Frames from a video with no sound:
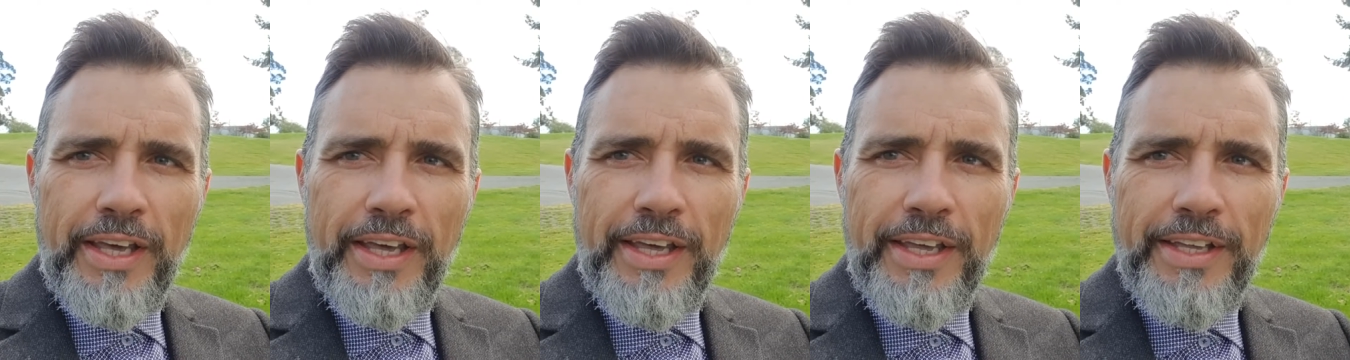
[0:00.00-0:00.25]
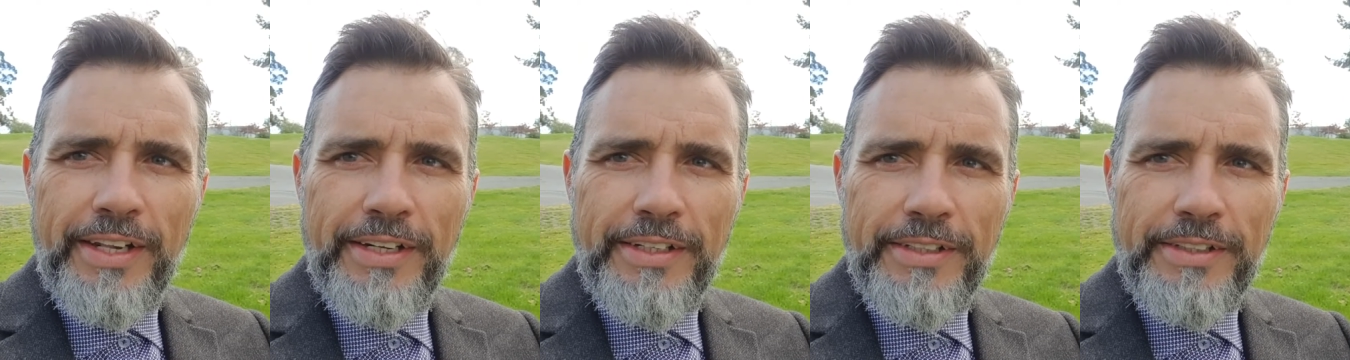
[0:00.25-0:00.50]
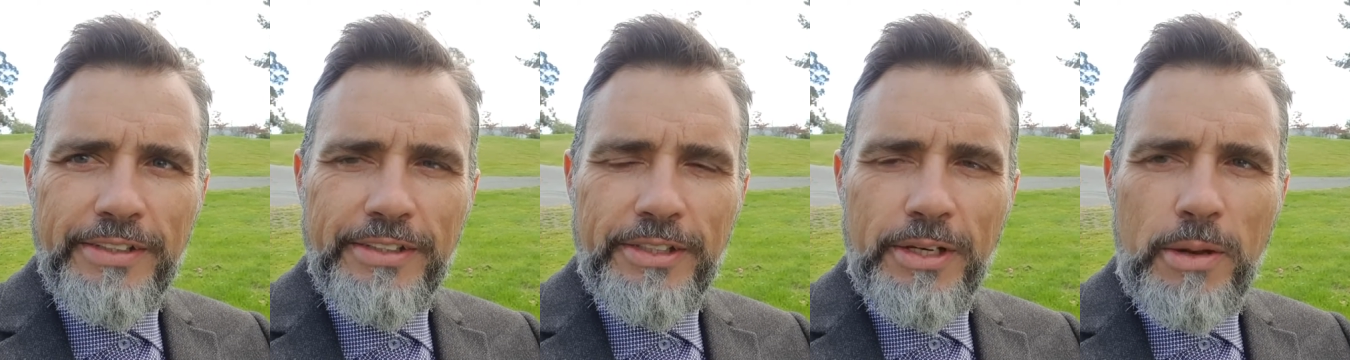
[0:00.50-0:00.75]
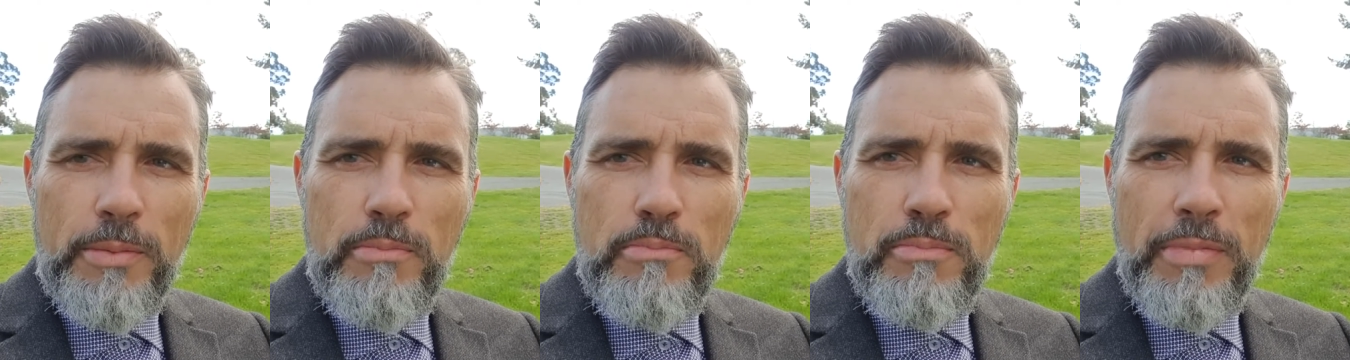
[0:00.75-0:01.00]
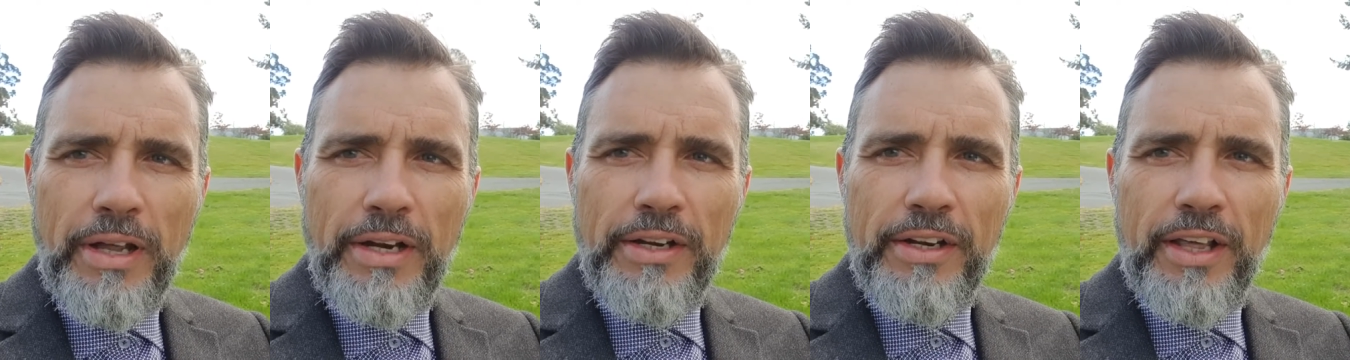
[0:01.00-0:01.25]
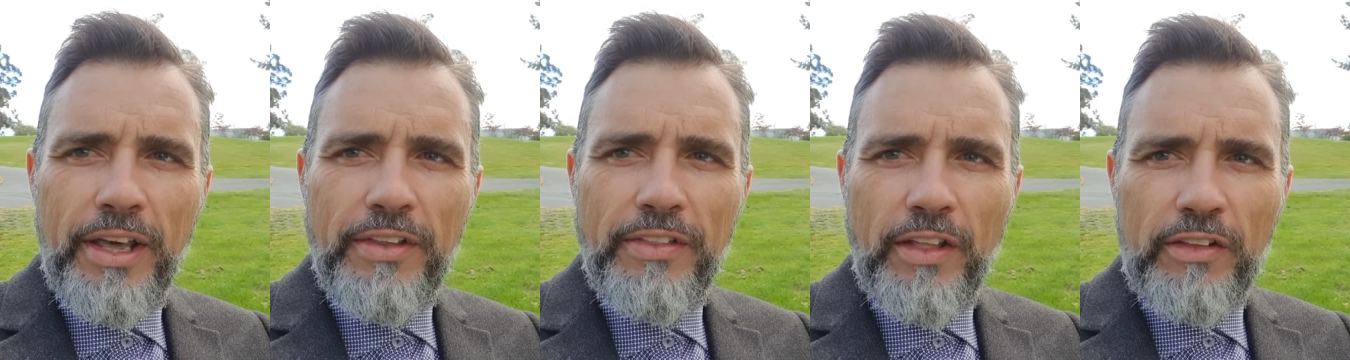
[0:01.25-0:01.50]
It is
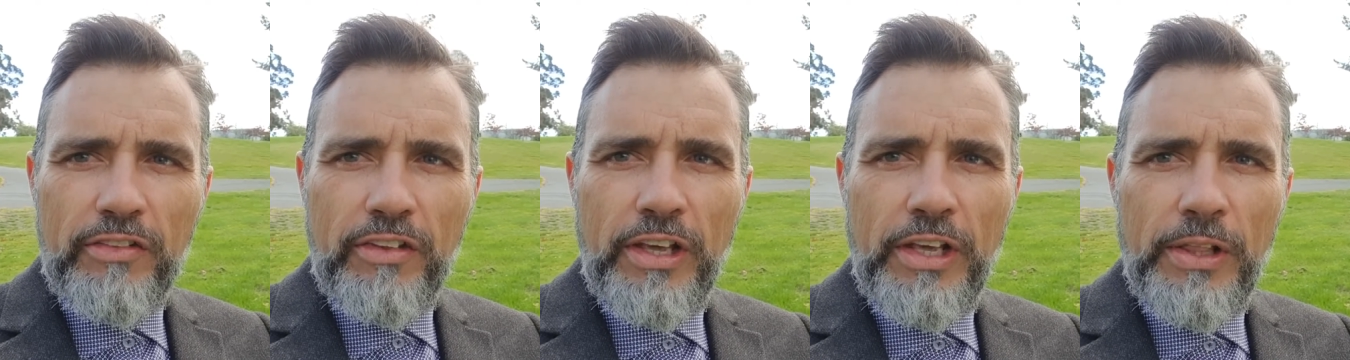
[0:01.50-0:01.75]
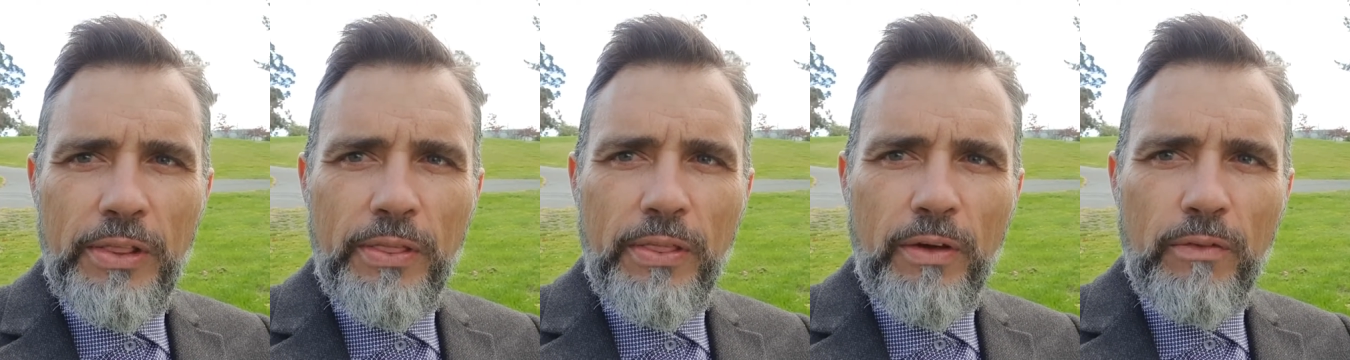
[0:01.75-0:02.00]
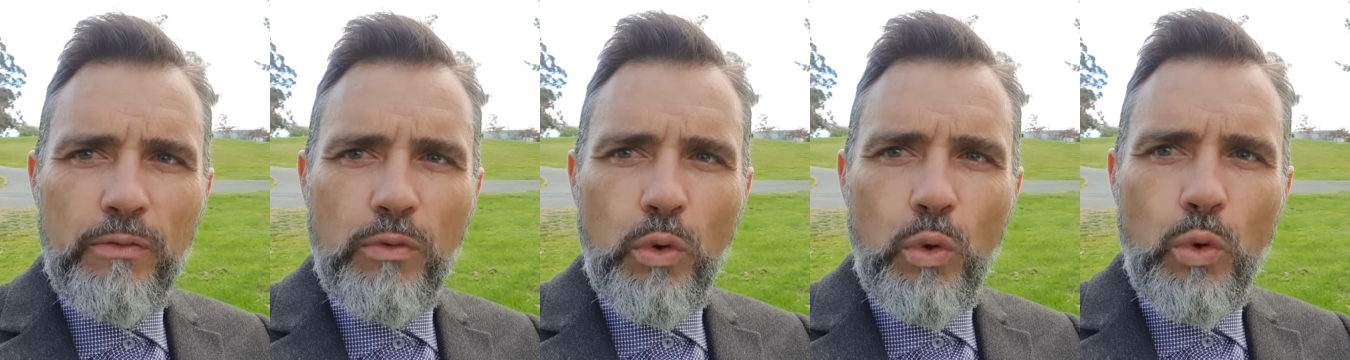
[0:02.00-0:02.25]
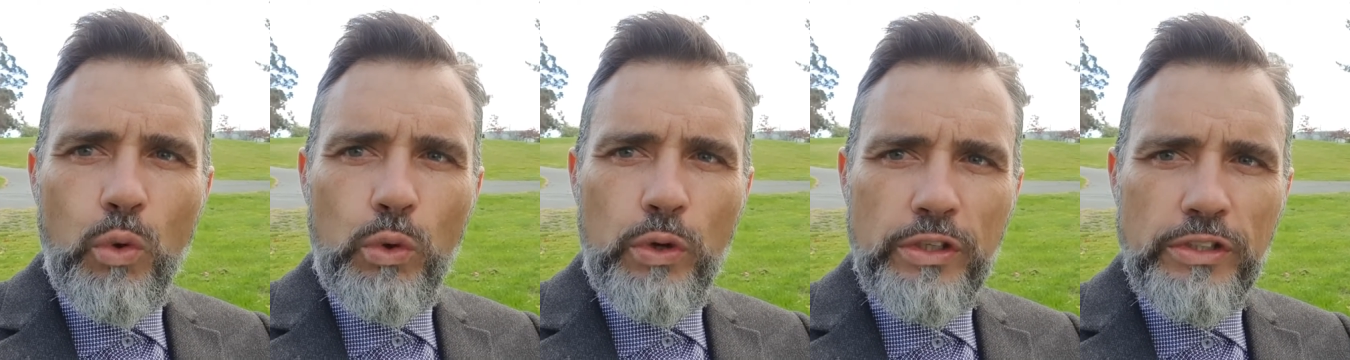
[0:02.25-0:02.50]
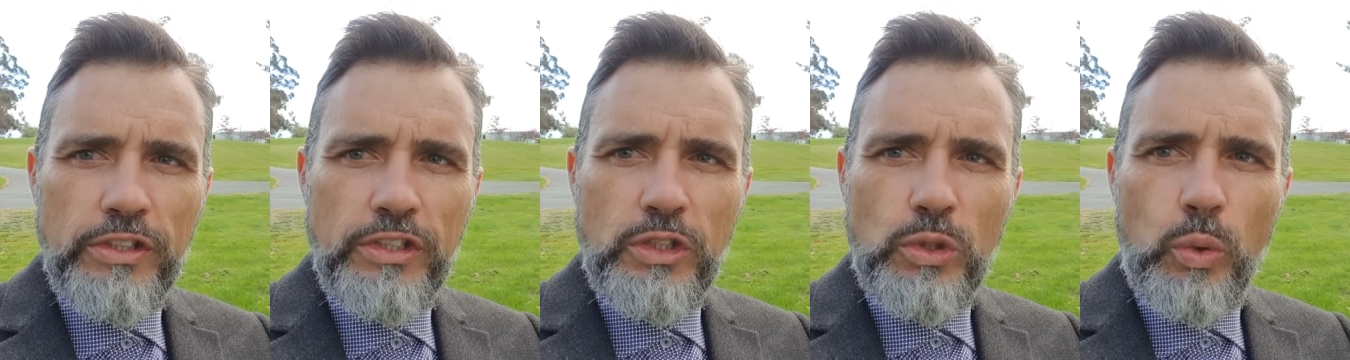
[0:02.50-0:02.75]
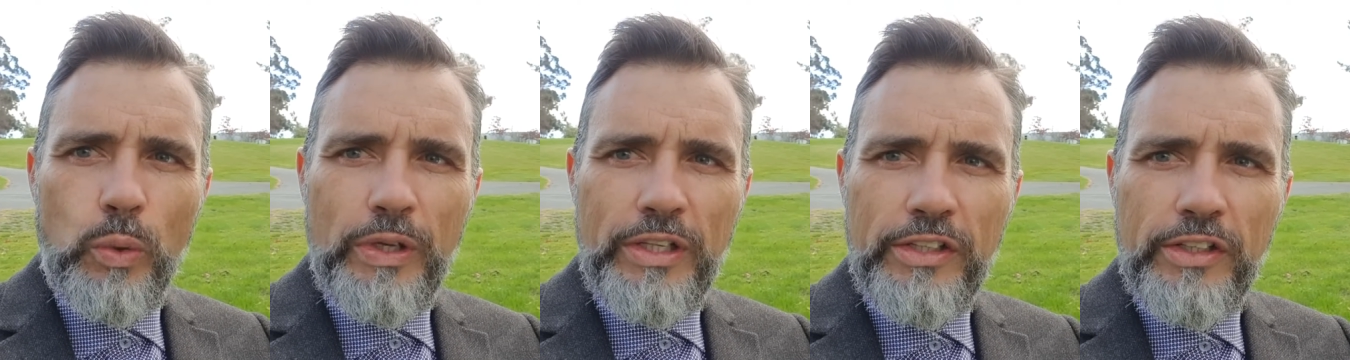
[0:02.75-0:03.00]
Monday the 10th of August
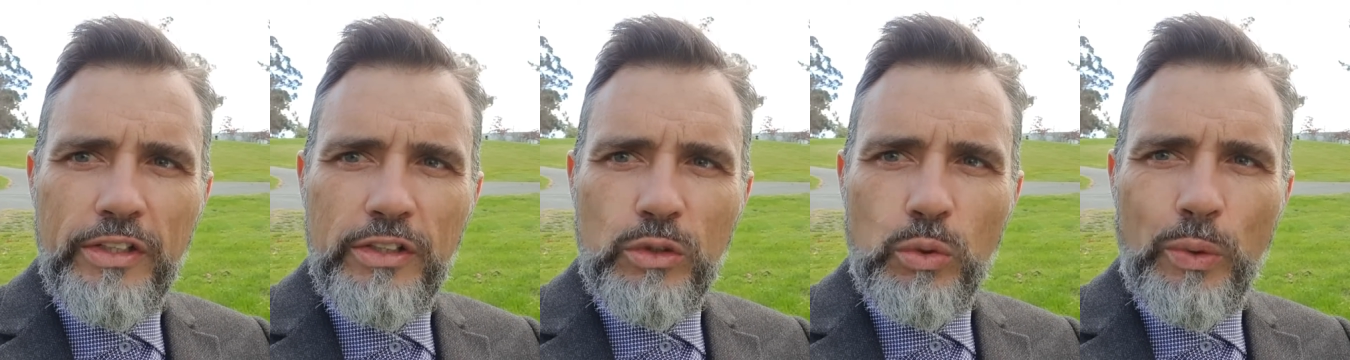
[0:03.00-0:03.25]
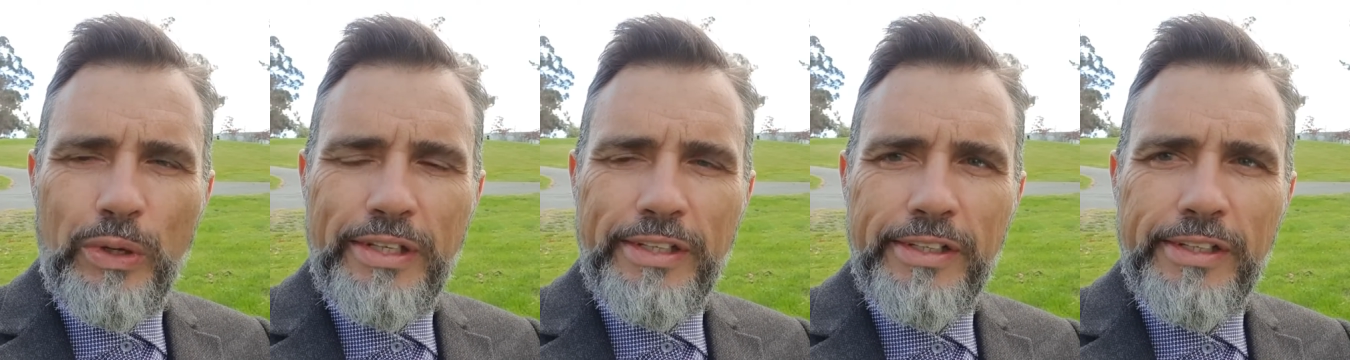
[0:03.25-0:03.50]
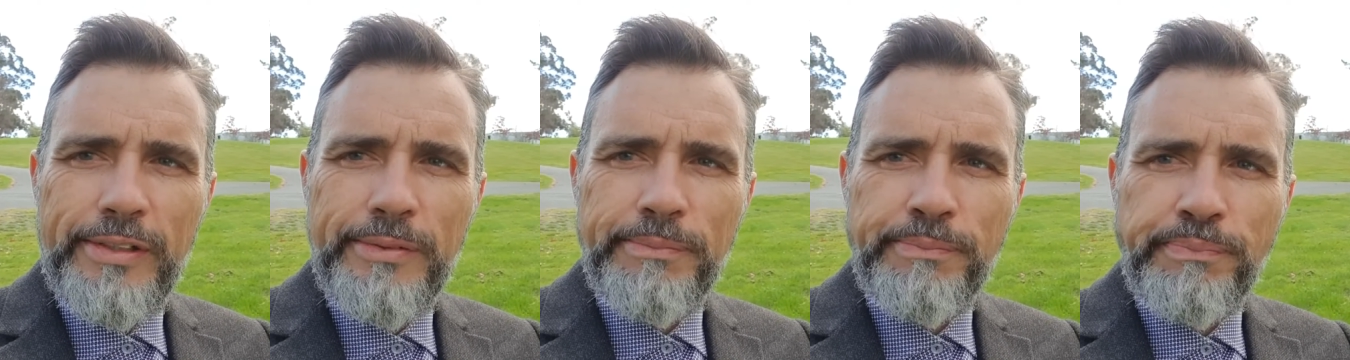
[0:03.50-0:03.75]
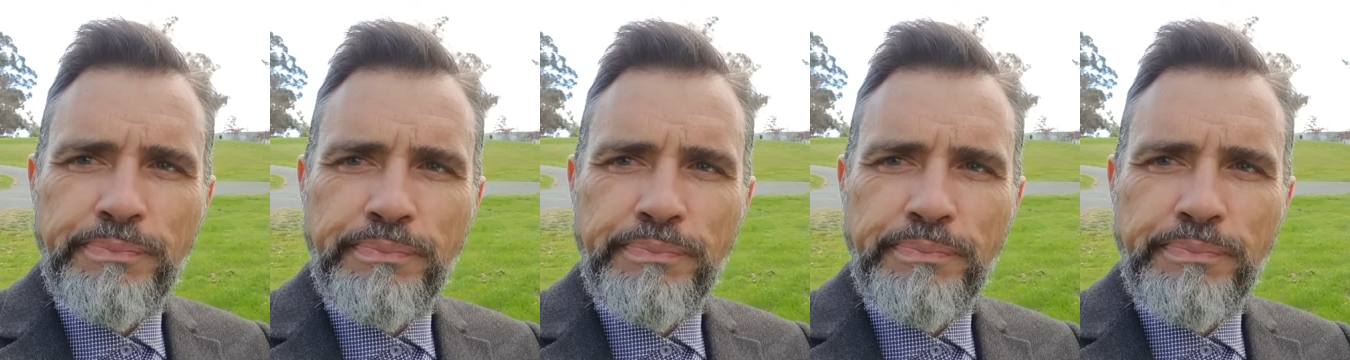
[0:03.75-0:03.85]
2020.